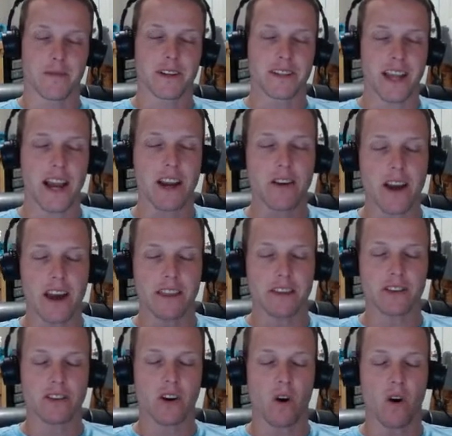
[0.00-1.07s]
But Tyco had
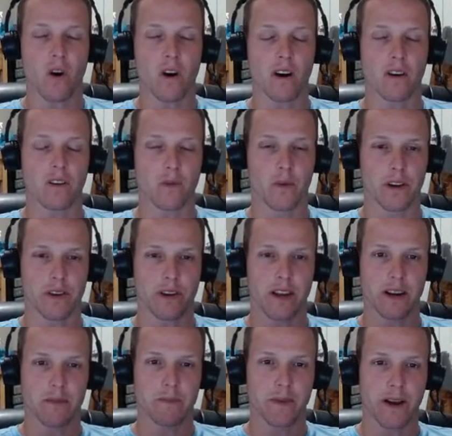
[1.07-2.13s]
this car where you
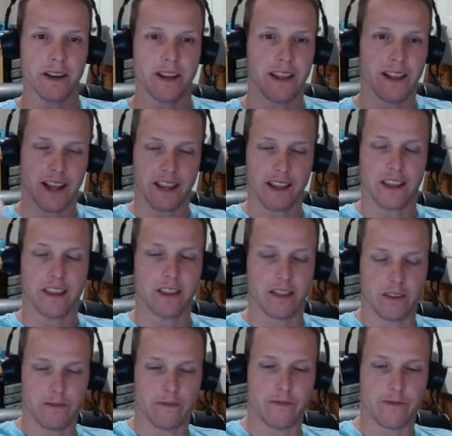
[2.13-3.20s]
hit a button and like
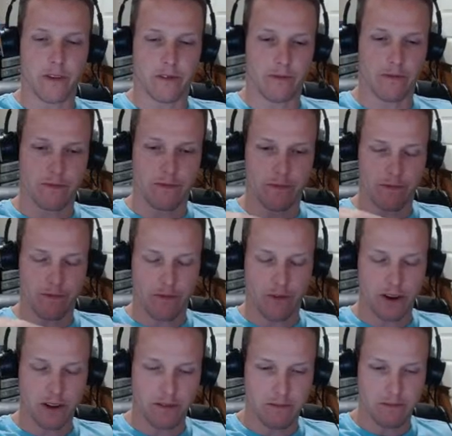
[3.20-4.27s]
the
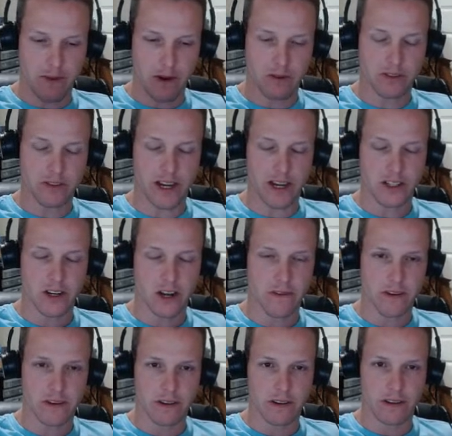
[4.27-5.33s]
front middle section of
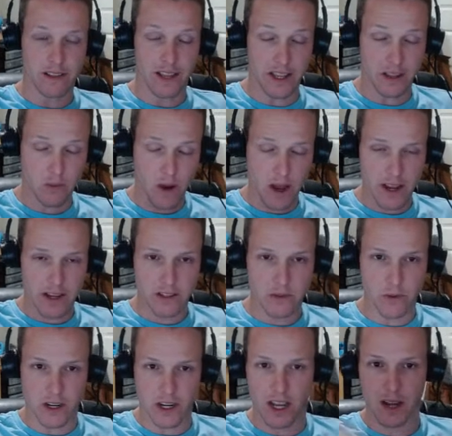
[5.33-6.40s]
it lengthwise
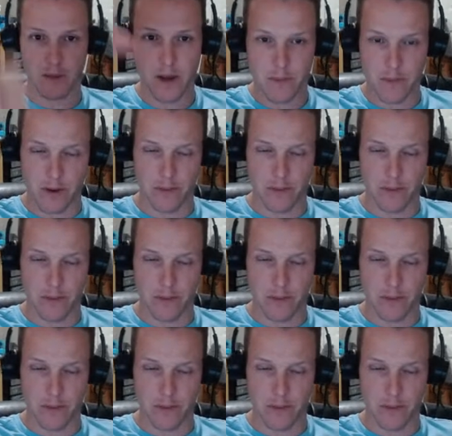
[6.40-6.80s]
would come up.